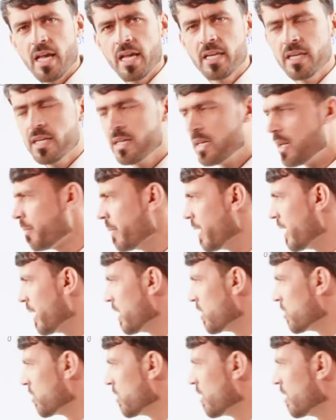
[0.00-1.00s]
In
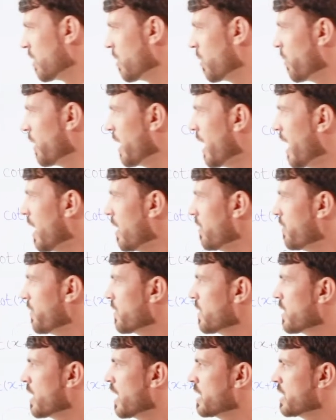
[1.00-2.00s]
numerator, we have
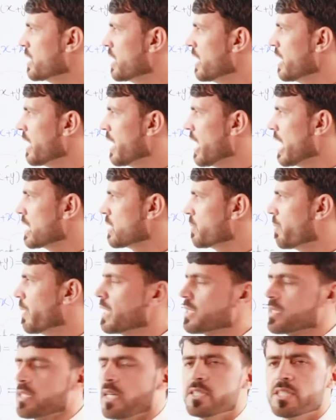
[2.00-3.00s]
tangent x
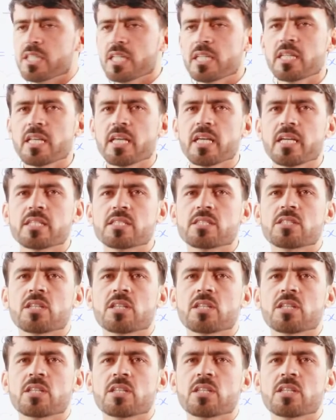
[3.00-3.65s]
plus tangent x.